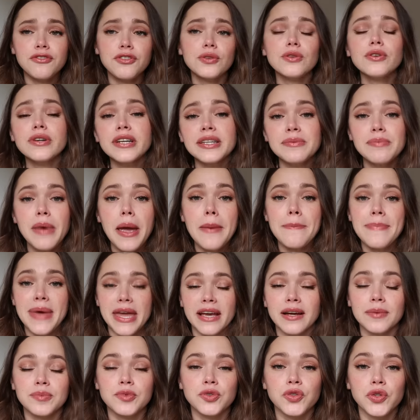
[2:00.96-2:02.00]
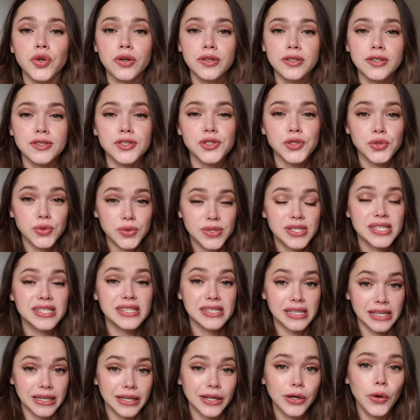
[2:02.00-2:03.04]
If you look at my makeup tutorials, you'll
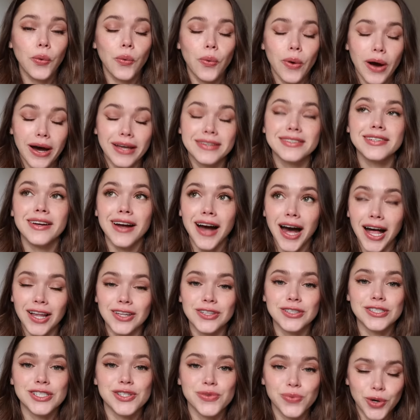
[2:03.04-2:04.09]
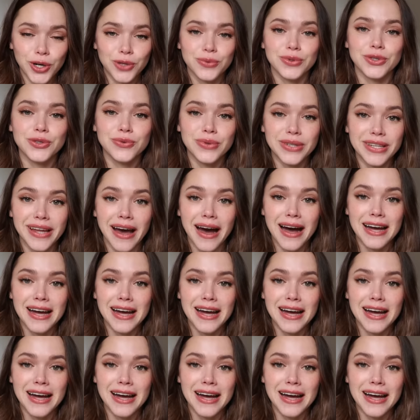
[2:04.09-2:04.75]
see what colors work with green